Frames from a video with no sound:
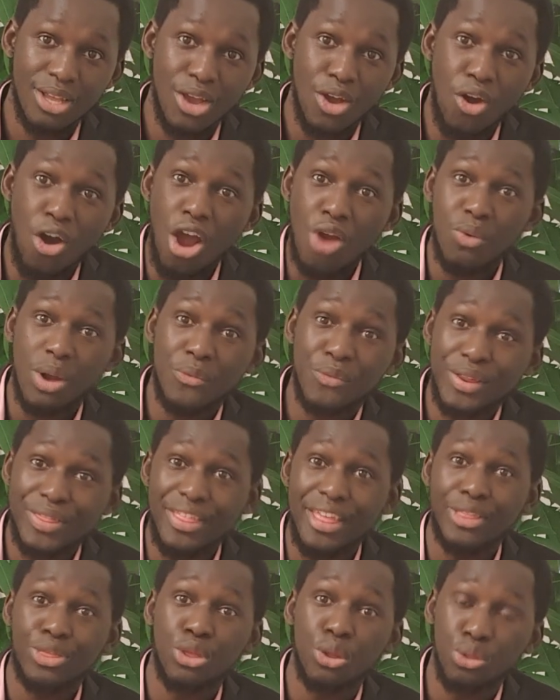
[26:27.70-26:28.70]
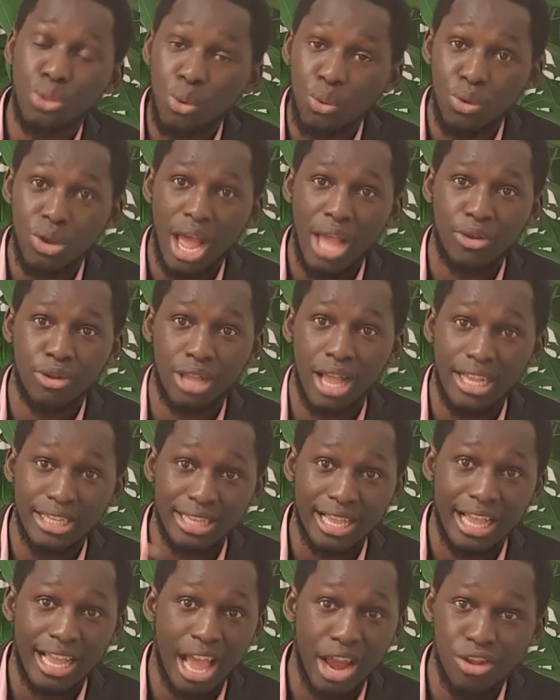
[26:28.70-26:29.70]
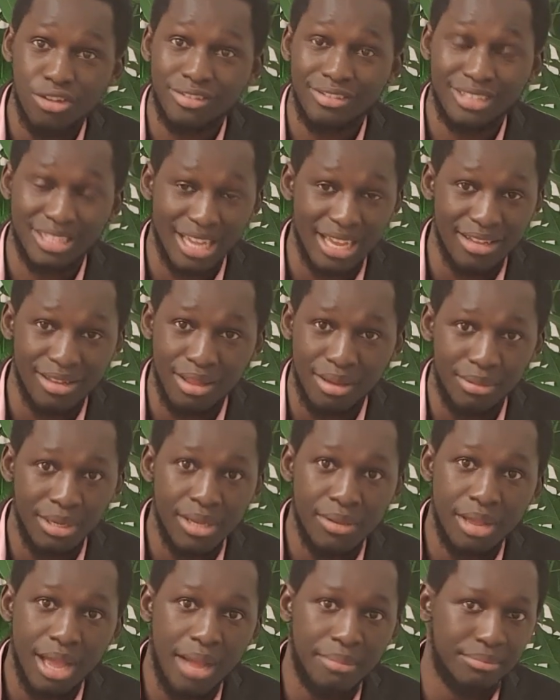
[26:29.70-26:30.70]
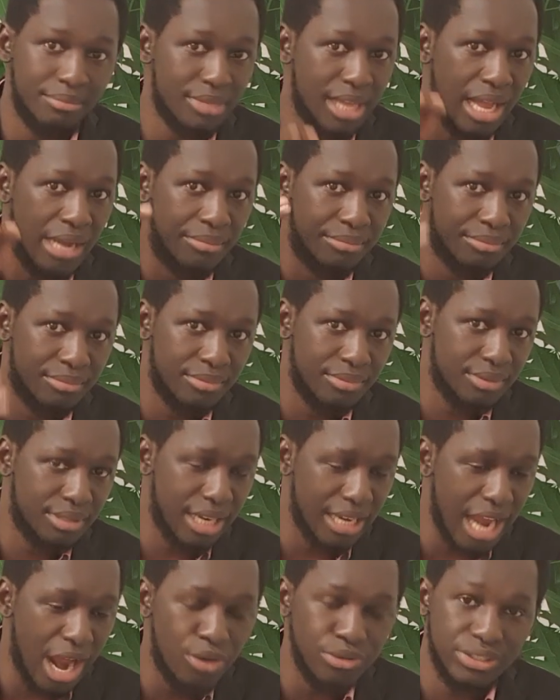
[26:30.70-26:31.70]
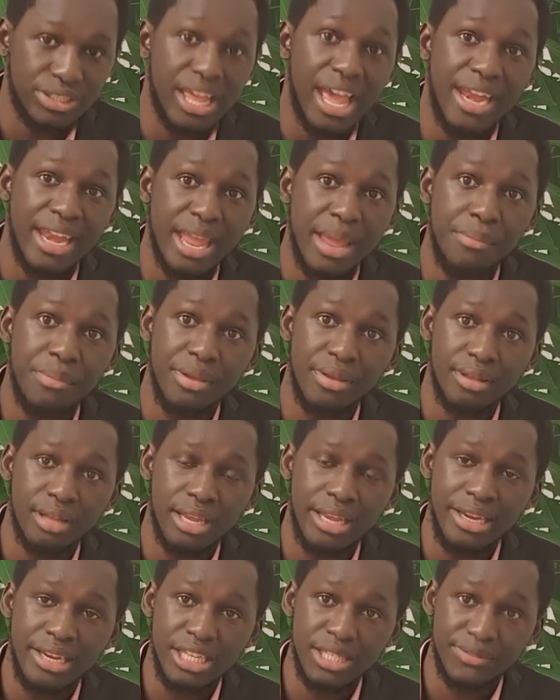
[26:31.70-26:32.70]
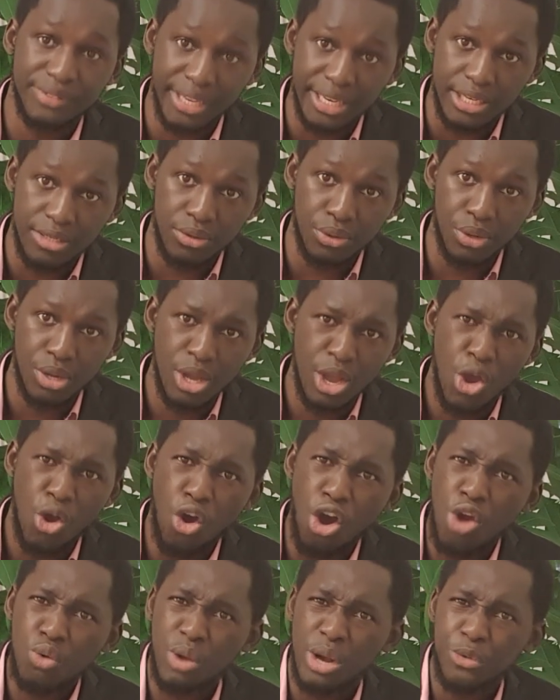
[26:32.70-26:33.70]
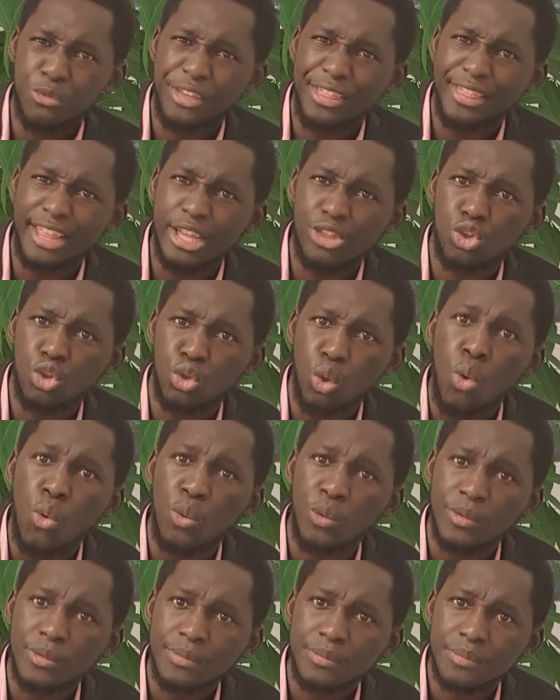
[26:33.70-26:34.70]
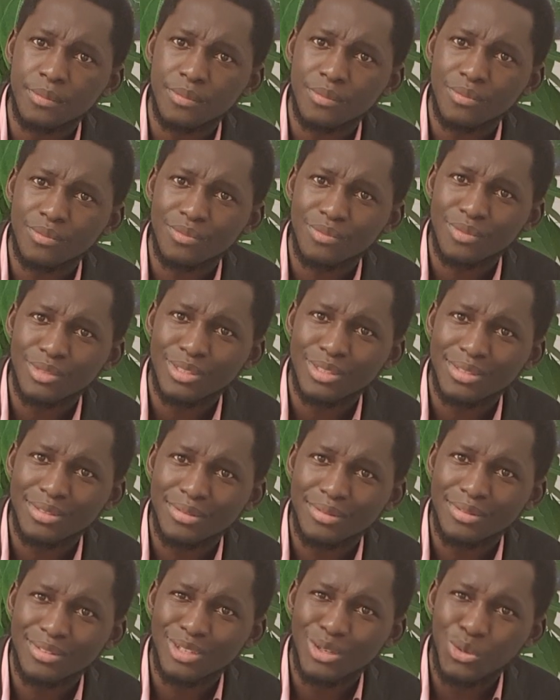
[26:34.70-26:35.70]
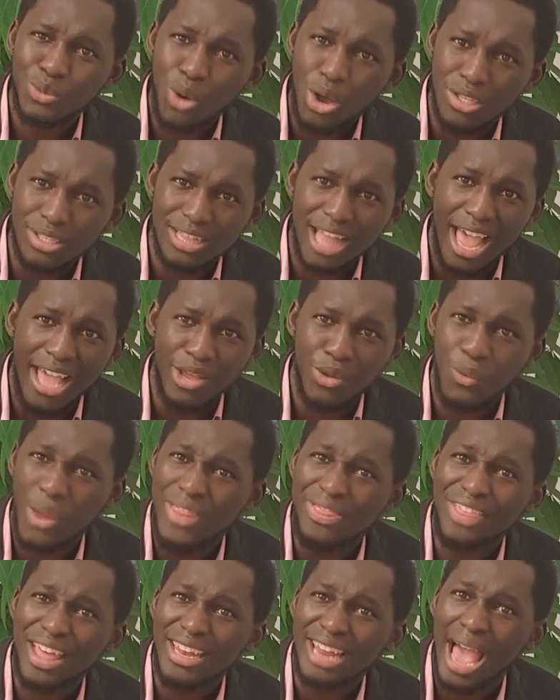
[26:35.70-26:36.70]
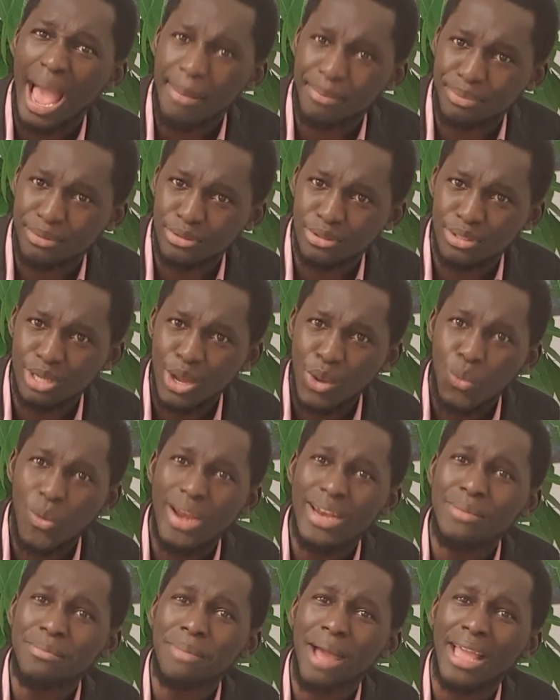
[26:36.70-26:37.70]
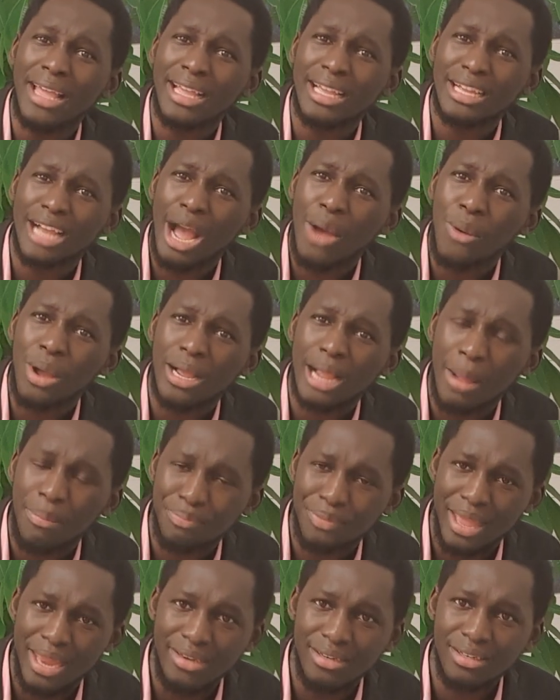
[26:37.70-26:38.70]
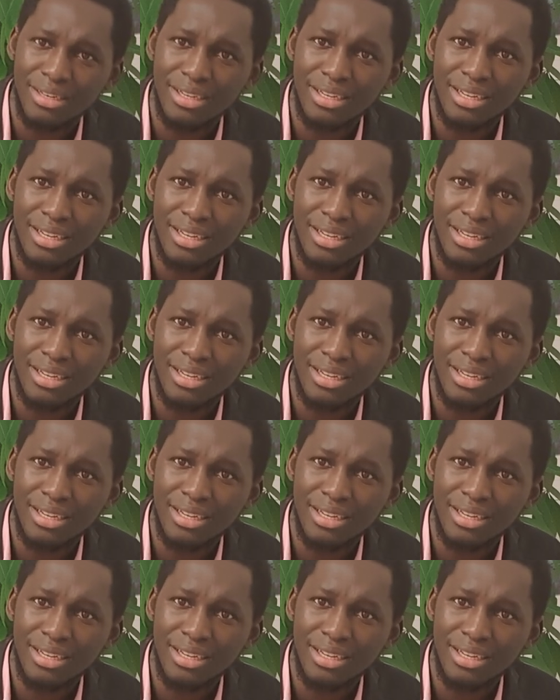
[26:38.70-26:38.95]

All what we need to do, I cannot say, denounce their name in this video. All what we need to do was, like, when that happened, when our captain